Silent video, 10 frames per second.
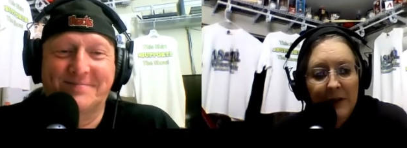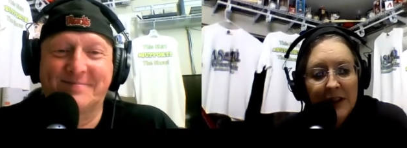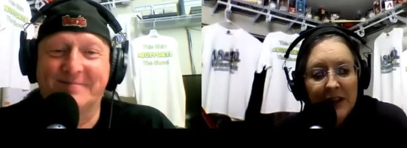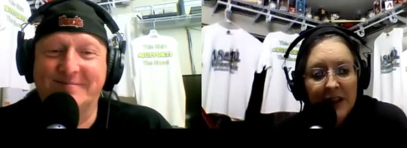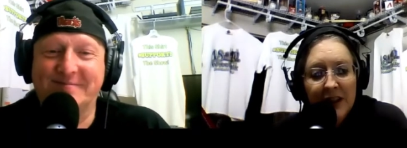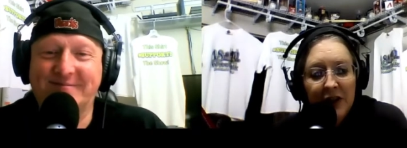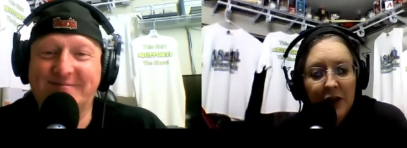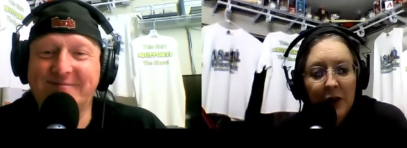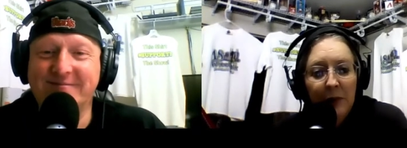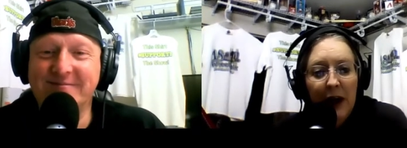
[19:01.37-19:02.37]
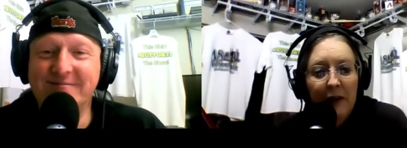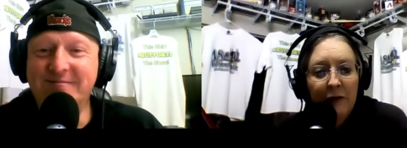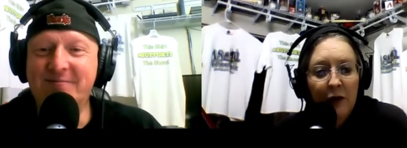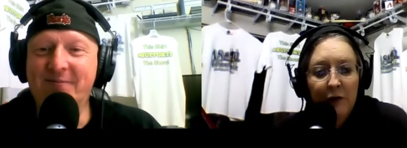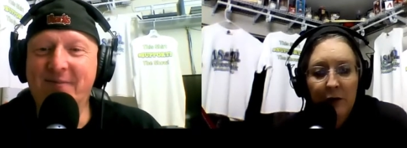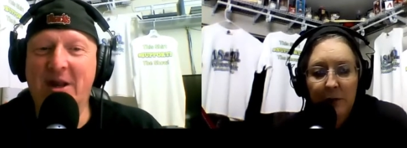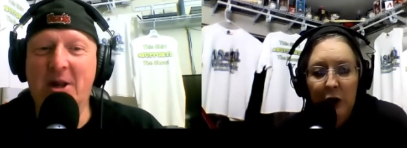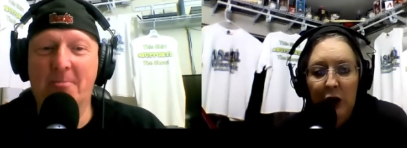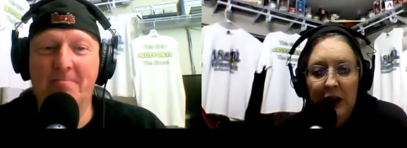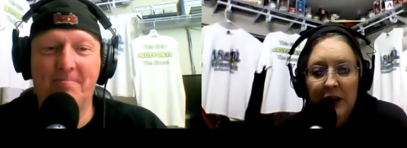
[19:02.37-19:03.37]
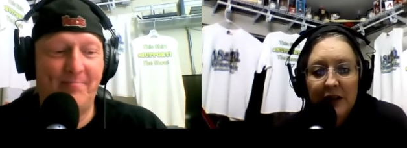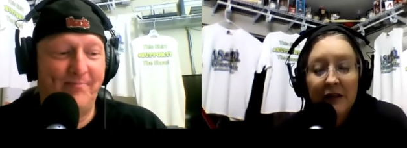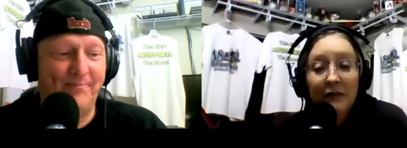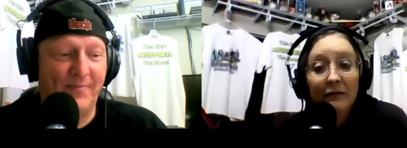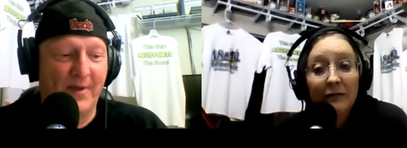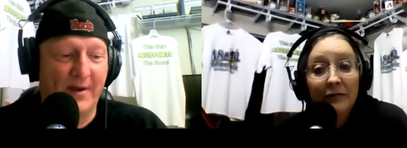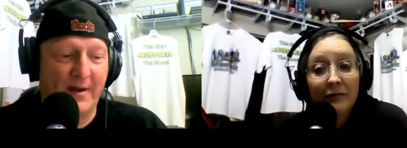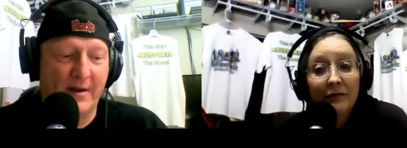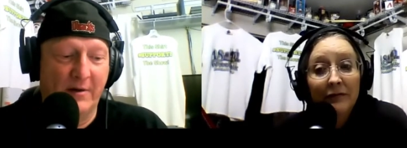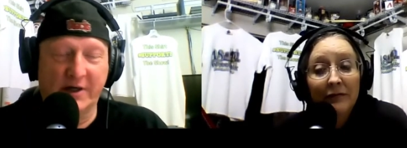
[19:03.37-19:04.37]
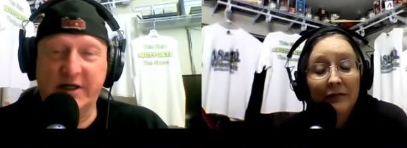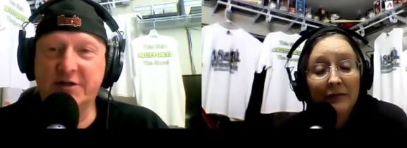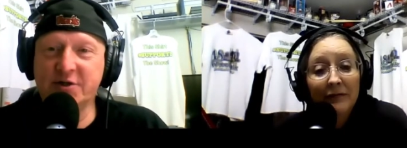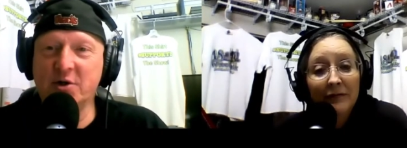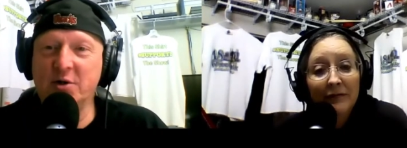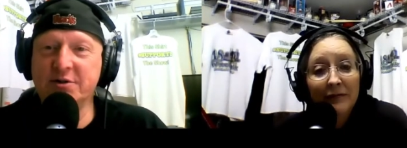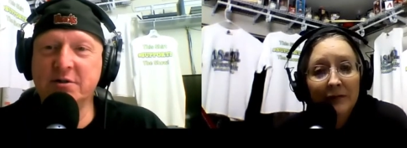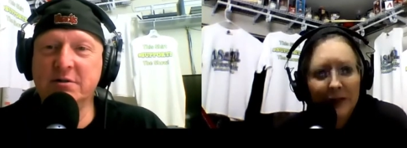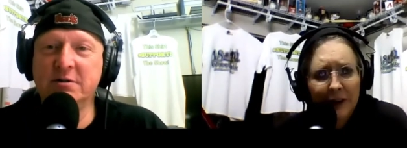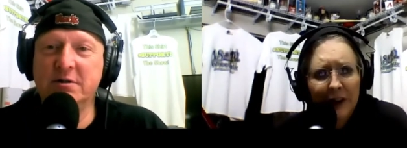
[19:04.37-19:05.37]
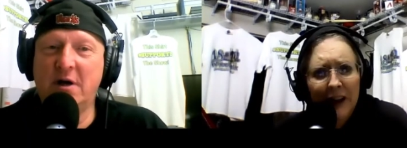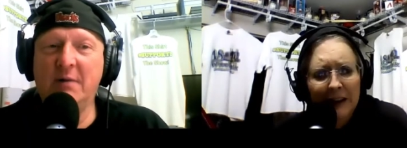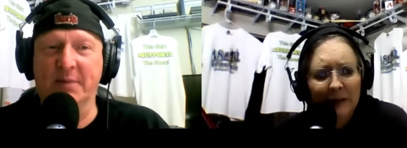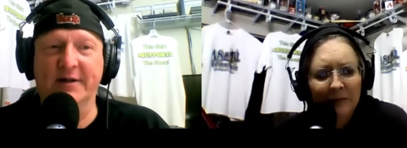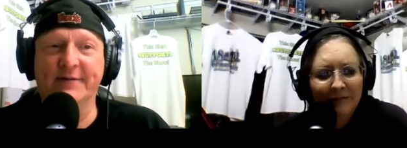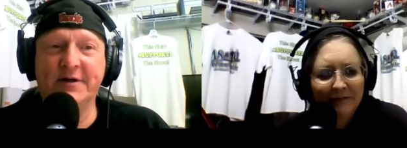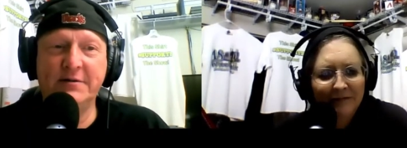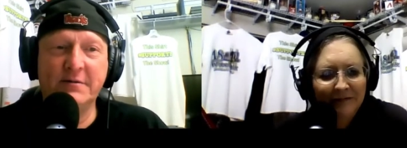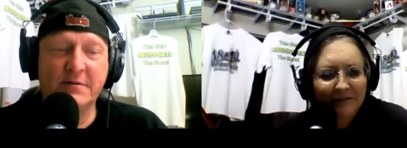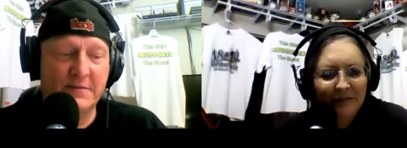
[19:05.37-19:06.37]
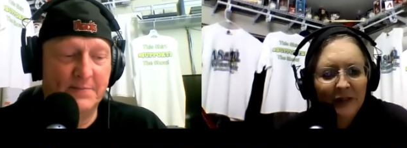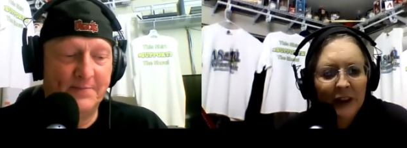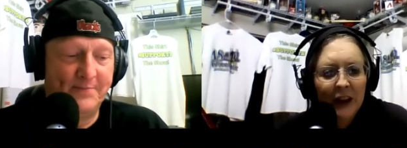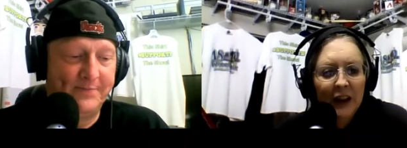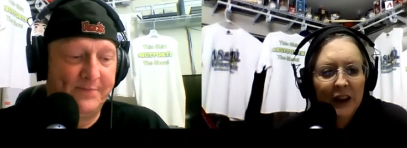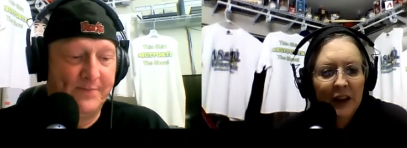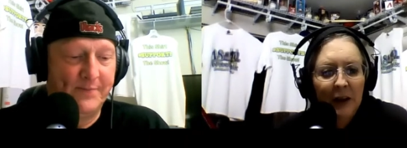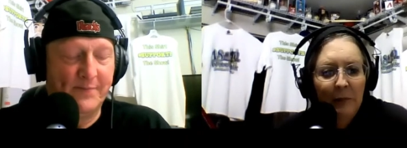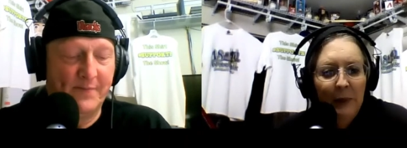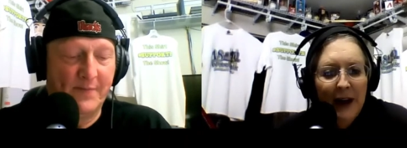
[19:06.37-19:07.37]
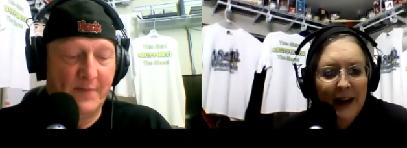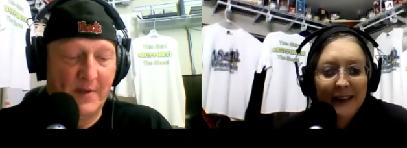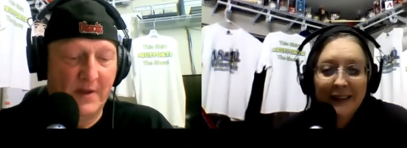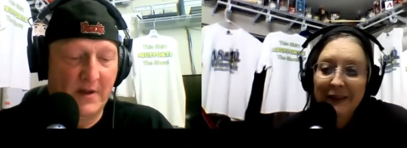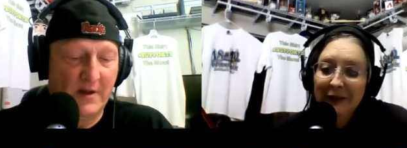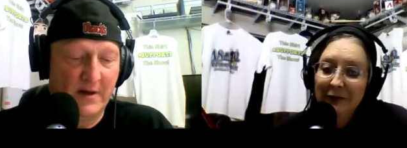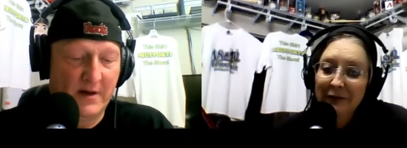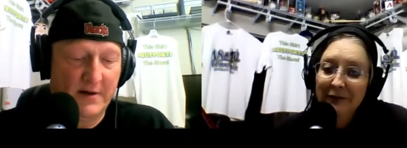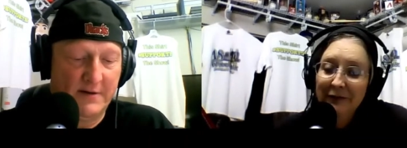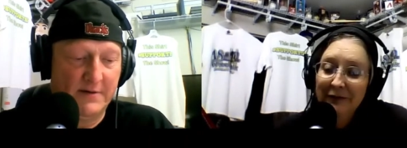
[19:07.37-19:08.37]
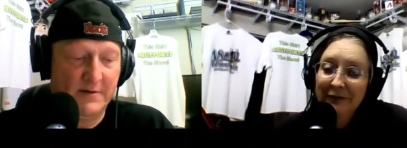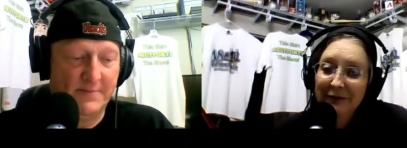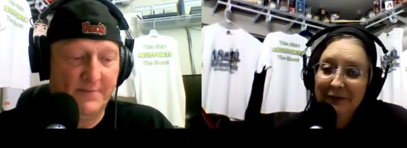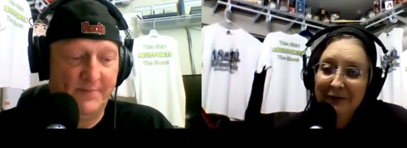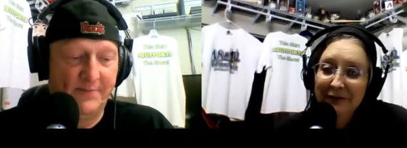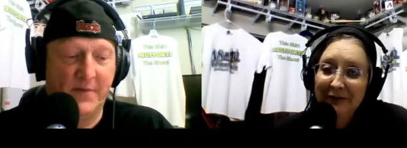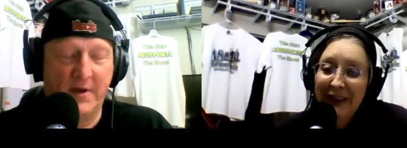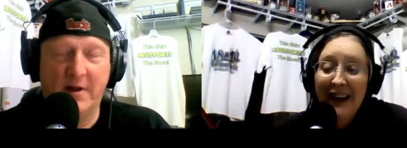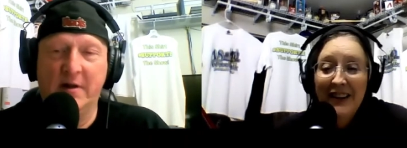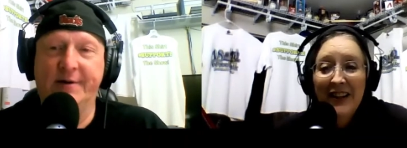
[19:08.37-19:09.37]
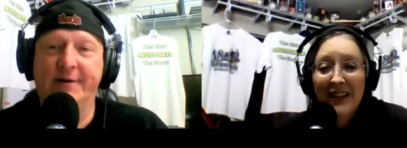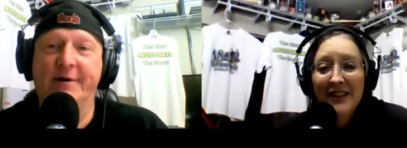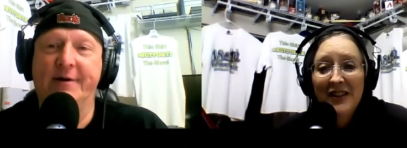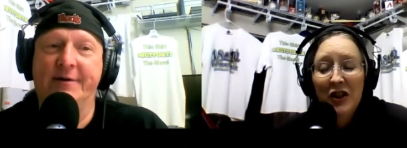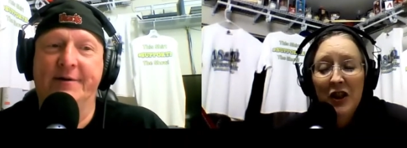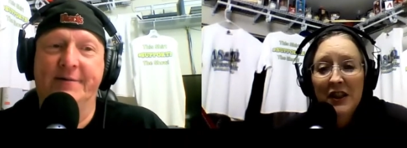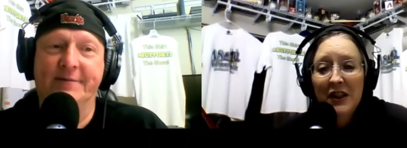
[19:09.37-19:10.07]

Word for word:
Speaker 1: considered a platform for bullies.
Speaker 2: What cancel culture? Yeah. I believe it.
Speaker 1: But I think it's just as